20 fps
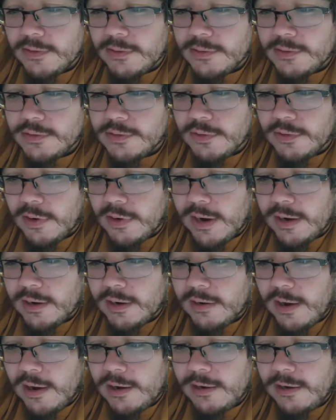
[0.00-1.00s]
So I
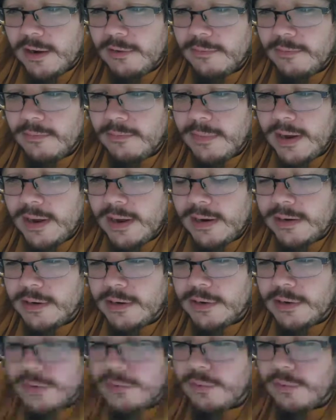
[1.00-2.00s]
got out my
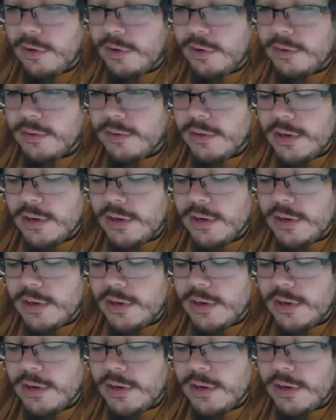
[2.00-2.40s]
little drawing